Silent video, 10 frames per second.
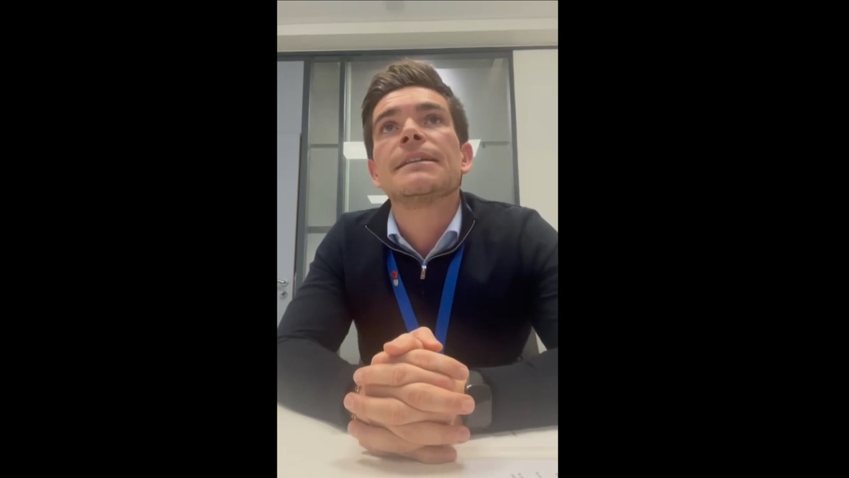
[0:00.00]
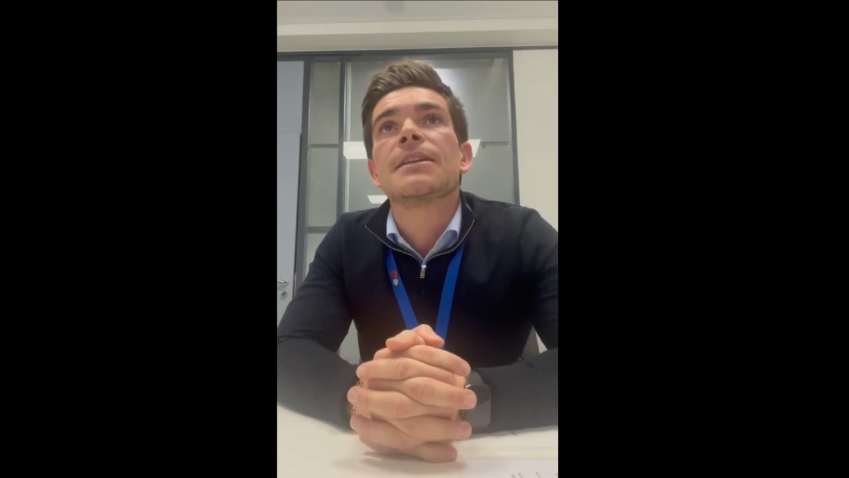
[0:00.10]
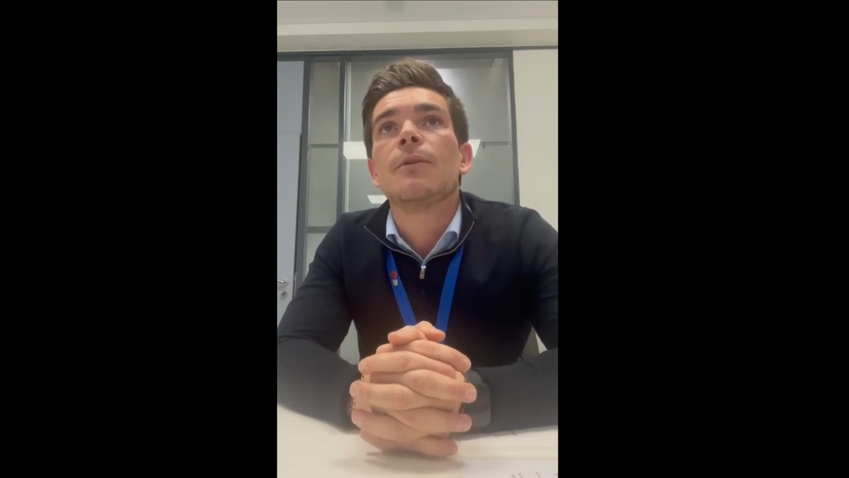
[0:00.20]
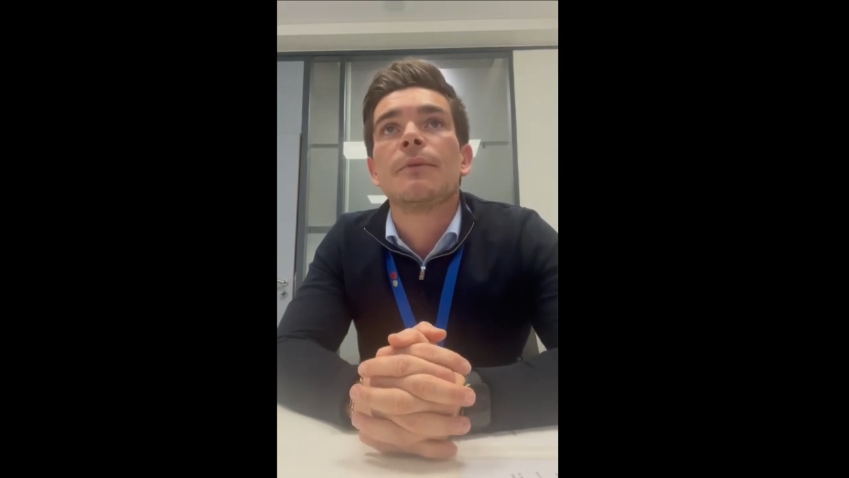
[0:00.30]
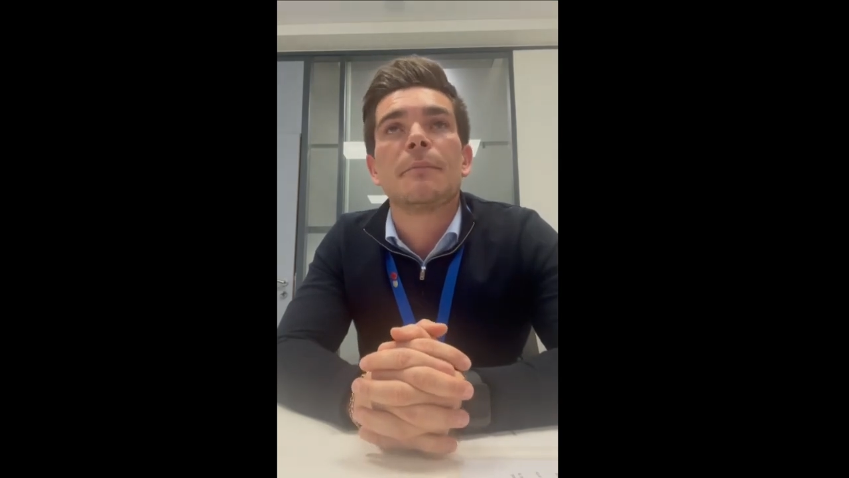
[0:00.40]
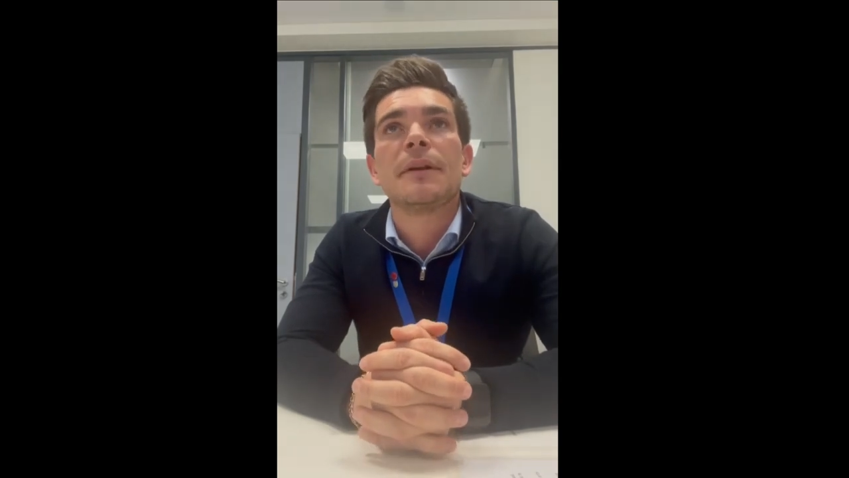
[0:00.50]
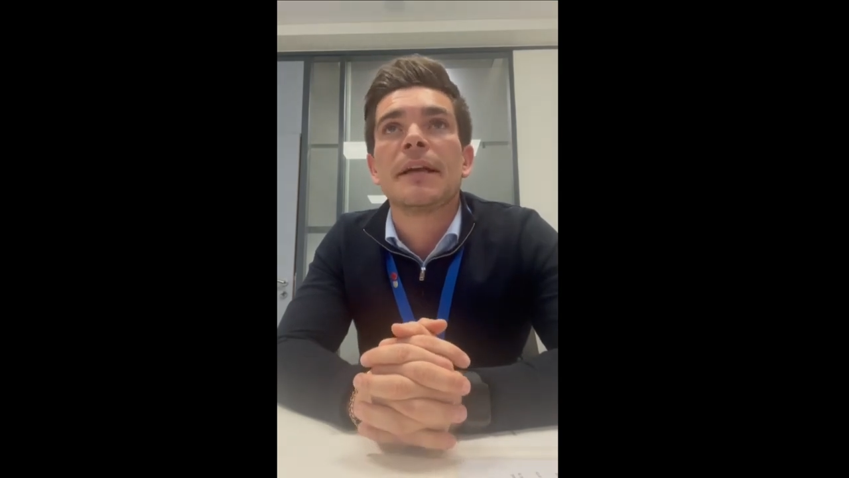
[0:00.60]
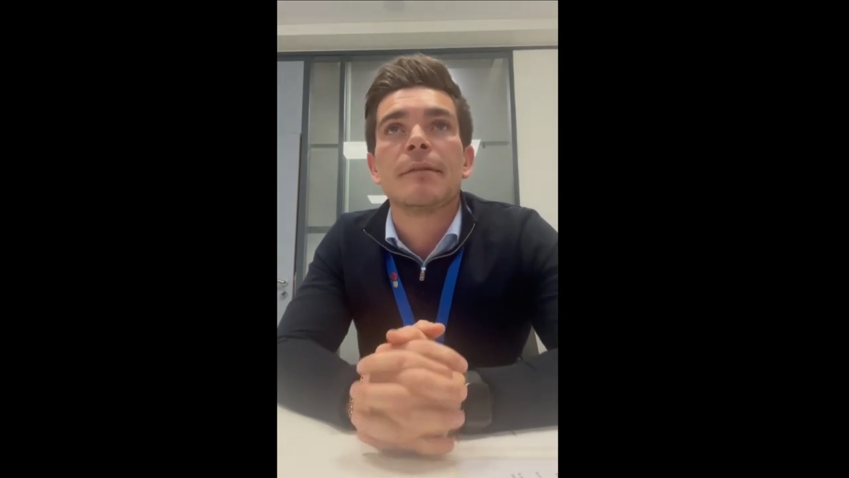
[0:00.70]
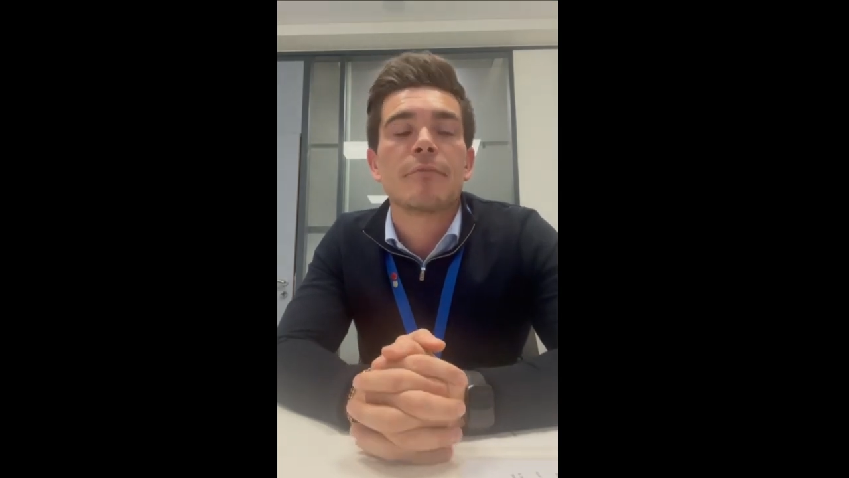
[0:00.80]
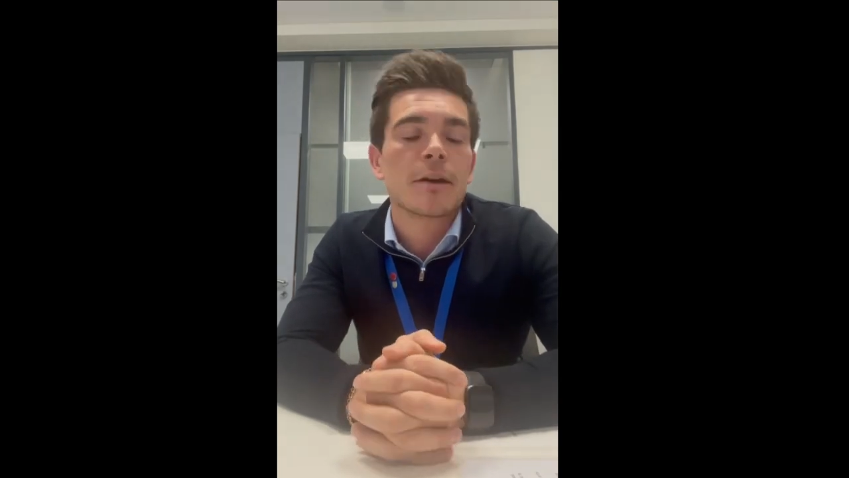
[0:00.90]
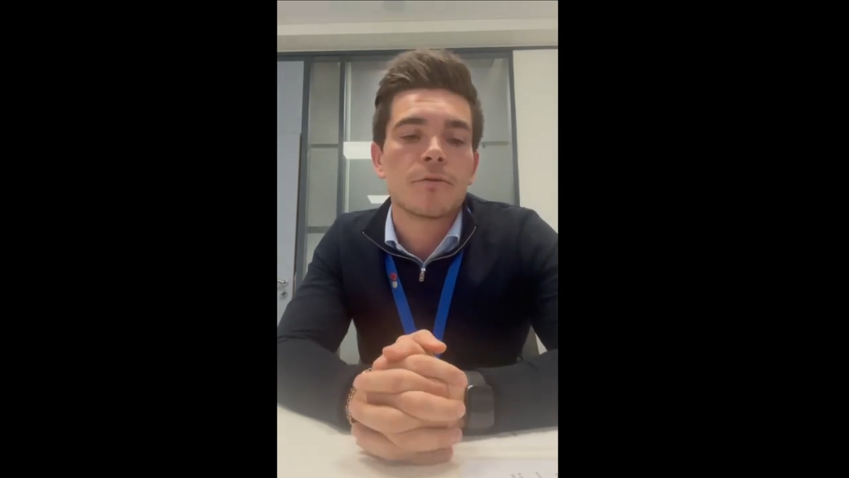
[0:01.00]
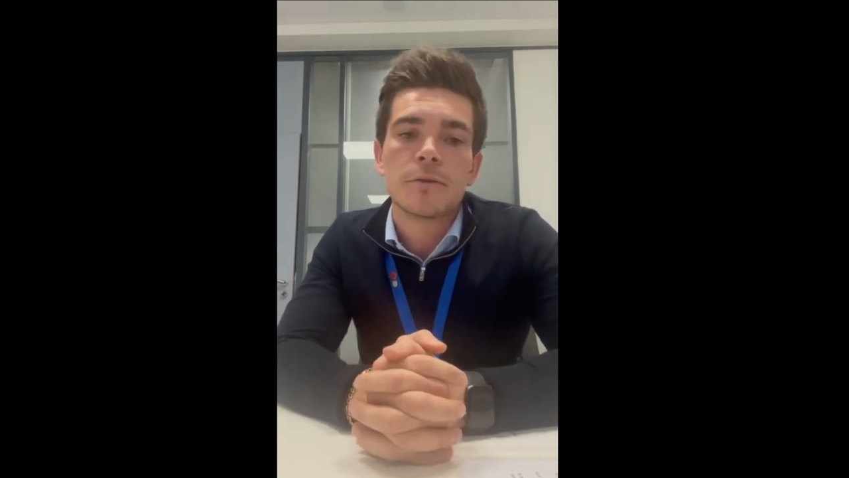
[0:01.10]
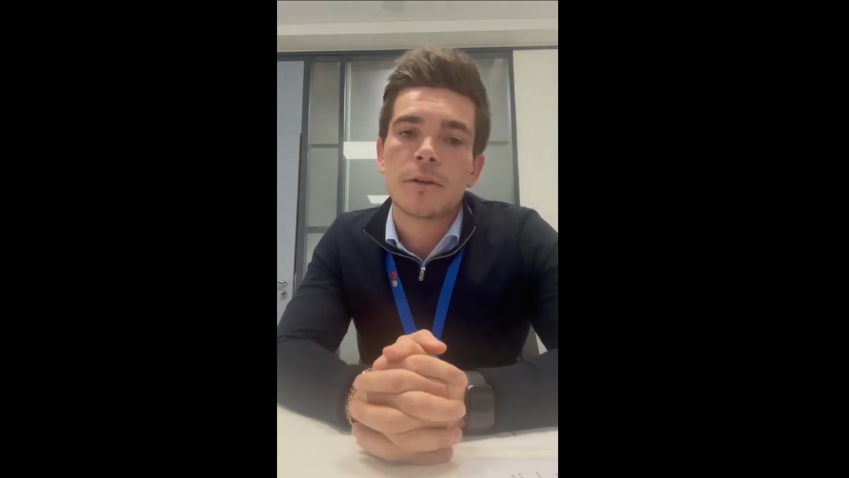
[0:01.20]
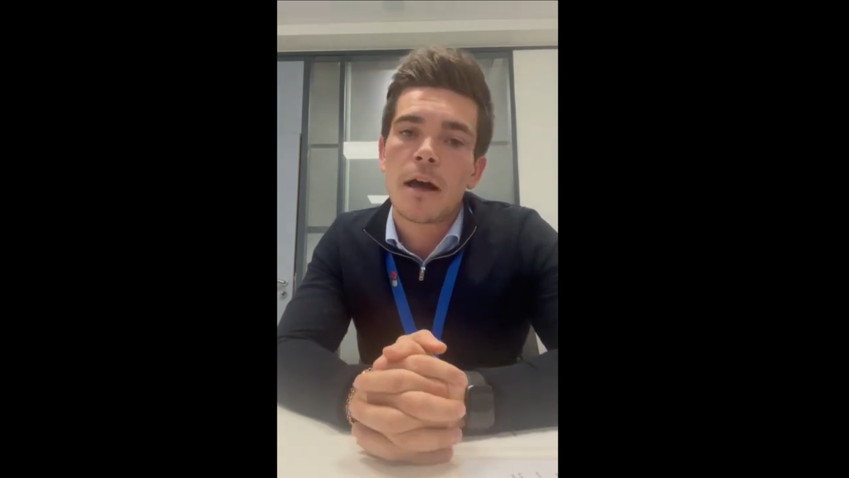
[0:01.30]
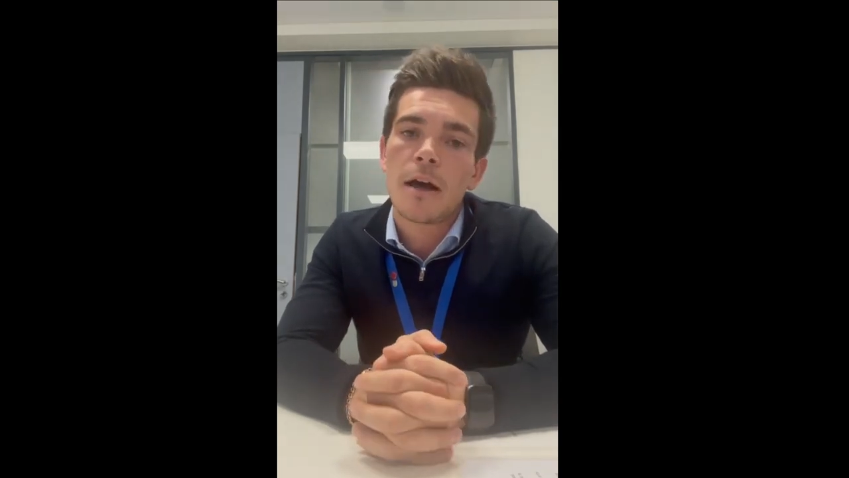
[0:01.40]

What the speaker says: So we've been hitting record